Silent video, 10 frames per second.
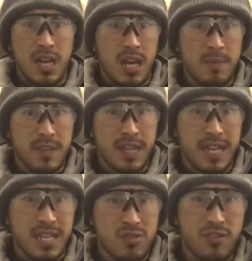Other than
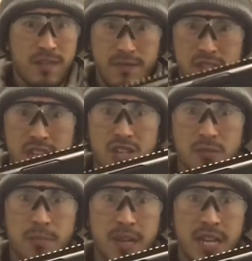that, it's great for
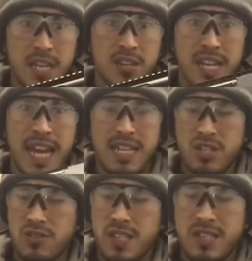CQB. You can
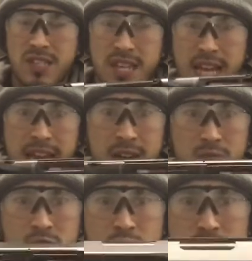use this outdoors